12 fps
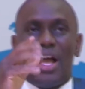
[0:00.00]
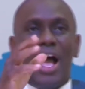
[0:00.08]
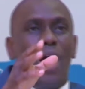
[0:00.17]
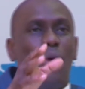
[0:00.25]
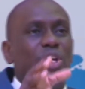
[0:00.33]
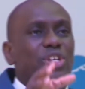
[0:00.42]

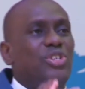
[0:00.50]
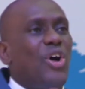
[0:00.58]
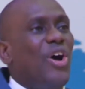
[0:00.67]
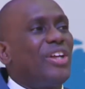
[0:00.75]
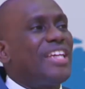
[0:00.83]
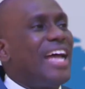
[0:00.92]
And we
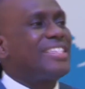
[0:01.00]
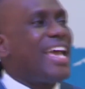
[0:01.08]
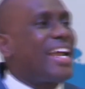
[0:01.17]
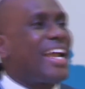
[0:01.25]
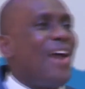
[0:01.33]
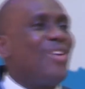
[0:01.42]
saw that
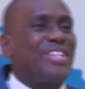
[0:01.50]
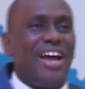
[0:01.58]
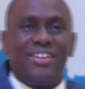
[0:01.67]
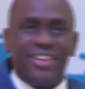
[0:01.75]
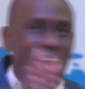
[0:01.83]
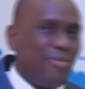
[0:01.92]
encounter.
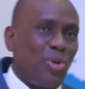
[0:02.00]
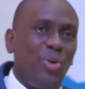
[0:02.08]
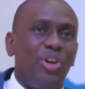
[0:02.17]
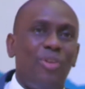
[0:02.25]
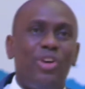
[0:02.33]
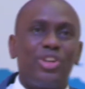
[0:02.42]
Every
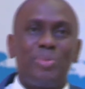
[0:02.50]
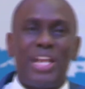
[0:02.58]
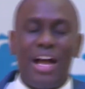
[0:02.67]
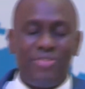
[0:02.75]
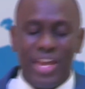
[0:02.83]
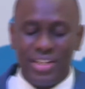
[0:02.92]
one of us may
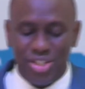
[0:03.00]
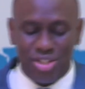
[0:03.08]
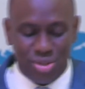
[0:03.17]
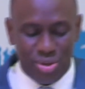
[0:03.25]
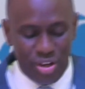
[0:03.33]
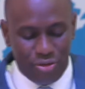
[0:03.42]
have heard this
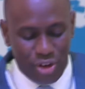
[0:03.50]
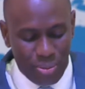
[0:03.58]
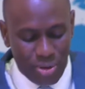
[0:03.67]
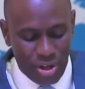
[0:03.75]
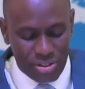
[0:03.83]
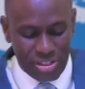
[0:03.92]
story
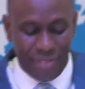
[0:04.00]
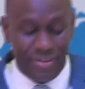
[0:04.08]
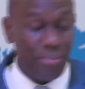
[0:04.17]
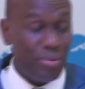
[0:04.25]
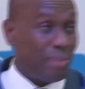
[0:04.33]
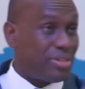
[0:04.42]
from God's
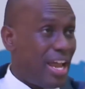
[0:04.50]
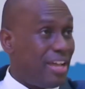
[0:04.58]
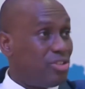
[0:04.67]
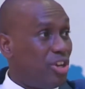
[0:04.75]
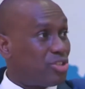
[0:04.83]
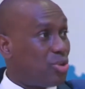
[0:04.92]
servant, but I'm
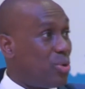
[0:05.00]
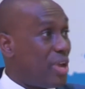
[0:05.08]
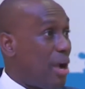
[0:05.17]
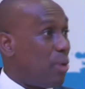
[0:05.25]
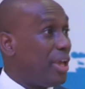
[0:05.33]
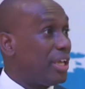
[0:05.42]
trying just to
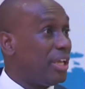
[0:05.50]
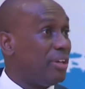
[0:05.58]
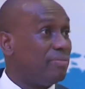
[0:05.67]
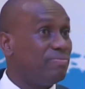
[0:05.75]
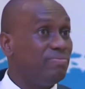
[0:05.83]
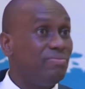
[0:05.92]
reawaken
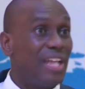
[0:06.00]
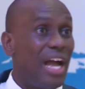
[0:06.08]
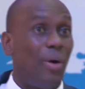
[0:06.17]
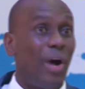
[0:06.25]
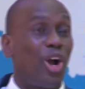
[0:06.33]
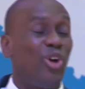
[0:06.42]

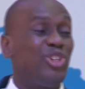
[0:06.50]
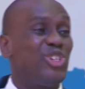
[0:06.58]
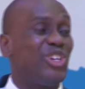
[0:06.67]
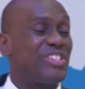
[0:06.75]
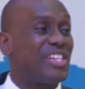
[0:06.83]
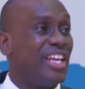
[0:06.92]
our
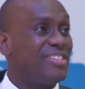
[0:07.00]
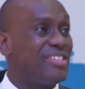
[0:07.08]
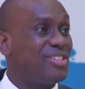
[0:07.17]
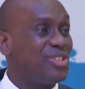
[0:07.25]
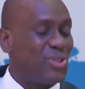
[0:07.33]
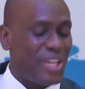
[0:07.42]

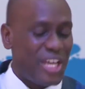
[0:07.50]
consciousness to